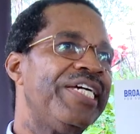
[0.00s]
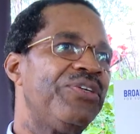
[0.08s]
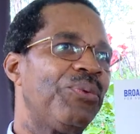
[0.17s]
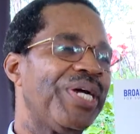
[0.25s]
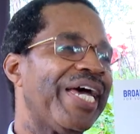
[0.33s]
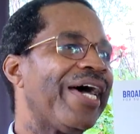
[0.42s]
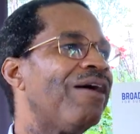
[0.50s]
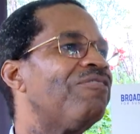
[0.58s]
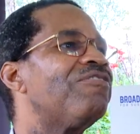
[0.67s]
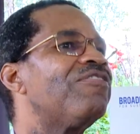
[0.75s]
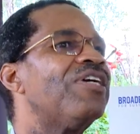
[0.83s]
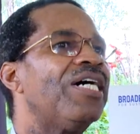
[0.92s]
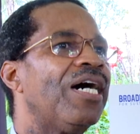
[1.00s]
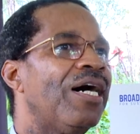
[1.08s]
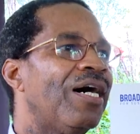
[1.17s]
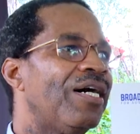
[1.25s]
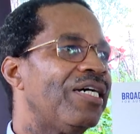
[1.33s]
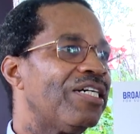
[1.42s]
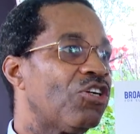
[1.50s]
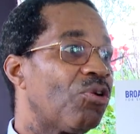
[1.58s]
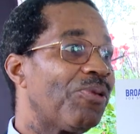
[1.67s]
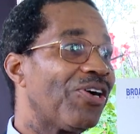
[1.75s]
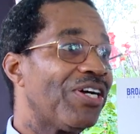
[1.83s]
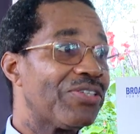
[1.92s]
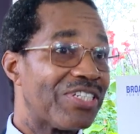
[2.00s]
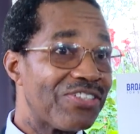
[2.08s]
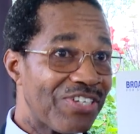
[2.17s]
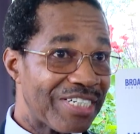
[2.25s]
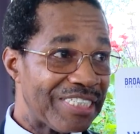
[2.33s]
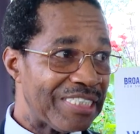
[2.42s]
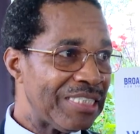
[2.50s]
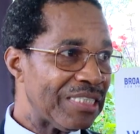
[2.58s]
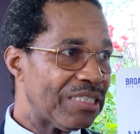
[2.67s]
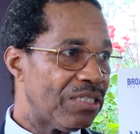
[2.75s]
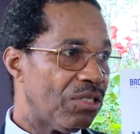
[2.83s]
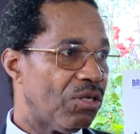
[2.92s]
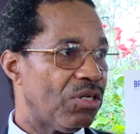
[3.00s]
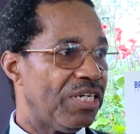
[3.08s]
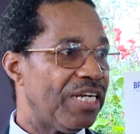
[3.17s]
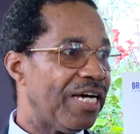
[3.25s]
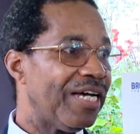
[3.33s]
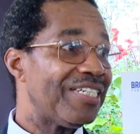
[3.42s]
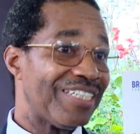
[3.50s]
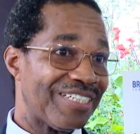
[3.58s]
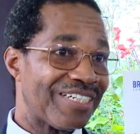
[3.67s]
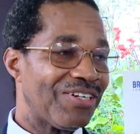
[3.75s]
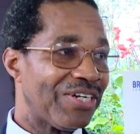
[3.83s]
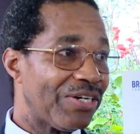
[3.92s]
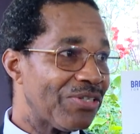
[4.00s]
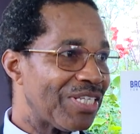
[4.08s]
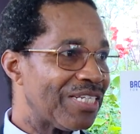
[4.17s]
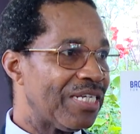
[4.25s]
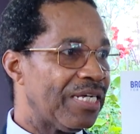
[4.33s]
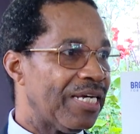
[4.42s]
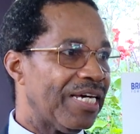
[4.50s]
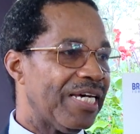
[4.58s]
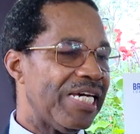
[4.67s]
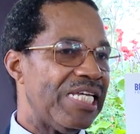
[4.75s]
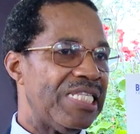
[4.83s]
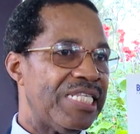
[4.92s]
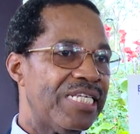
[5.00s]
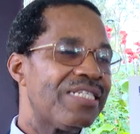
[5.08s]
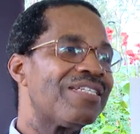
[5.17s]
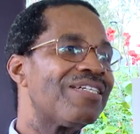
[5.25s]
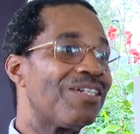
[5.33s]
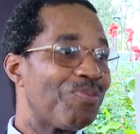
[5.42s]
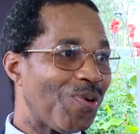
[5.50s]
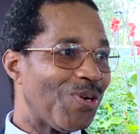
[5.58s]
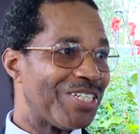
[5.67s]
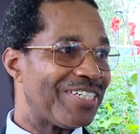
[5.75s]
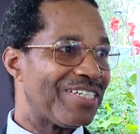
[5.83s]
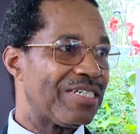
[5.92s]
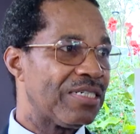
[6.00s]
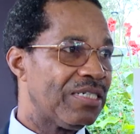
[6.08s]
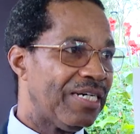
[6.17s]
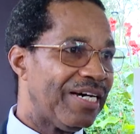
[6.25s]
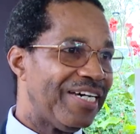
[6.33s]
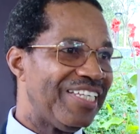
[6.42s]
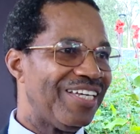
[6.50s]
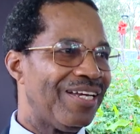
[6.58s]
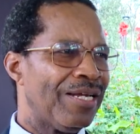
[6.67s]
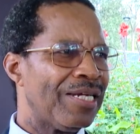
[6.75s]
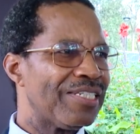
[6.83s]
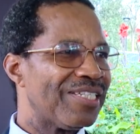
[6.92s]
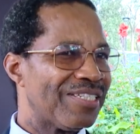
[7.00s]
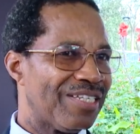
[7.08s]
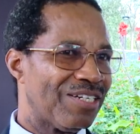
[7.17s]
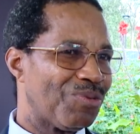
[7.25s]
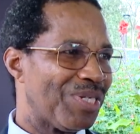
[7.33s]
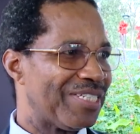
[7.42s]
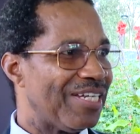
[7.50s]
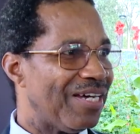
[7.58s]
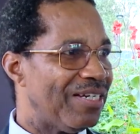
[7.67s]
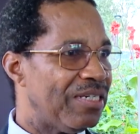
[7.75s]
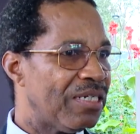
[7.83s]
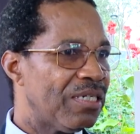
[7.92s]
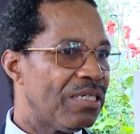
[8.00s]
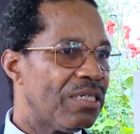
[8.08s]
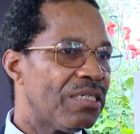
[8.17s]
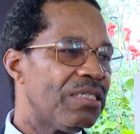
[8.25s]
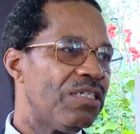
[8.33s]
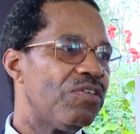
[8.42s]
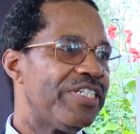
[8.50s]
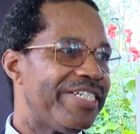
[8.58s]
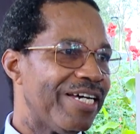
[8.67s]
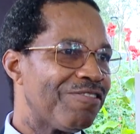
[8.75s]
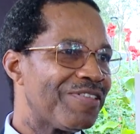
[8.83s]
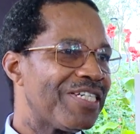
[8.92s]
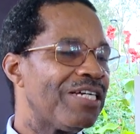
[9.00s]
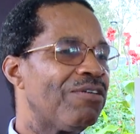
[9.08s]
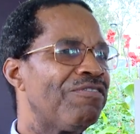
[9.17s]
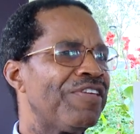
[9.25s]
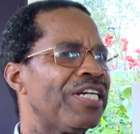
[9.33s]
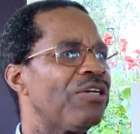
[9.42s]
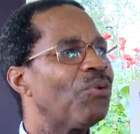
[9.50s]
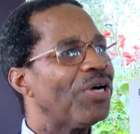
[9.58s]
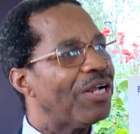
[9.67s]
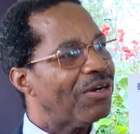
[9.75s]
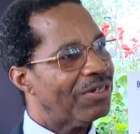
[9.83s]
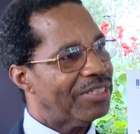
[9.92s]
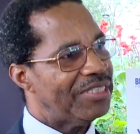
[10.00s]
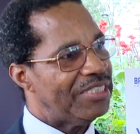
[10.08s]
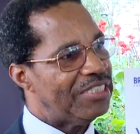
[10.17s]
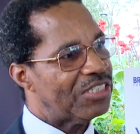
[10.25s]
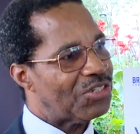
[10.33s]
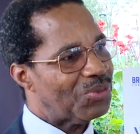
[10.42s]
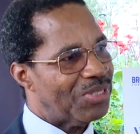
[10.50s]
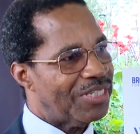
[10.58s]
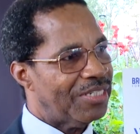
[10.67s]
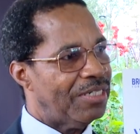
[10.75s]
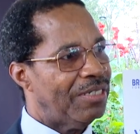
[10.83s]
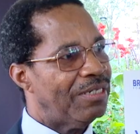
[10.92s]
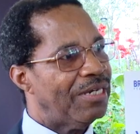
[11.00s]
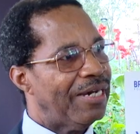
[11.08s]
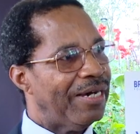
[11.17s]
and we have a global health strategy on digital health. In this report, in the analysis that was done, dovetail very well into the